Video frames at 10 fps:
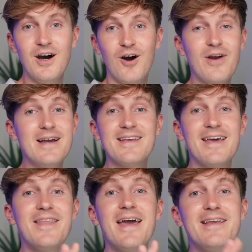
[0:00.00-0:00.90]
All right,
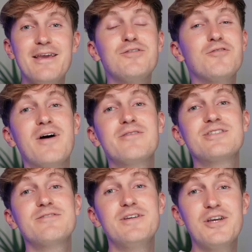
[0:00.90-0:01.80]
and then if you found
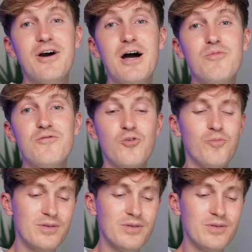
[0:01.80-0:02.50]
this video helpful,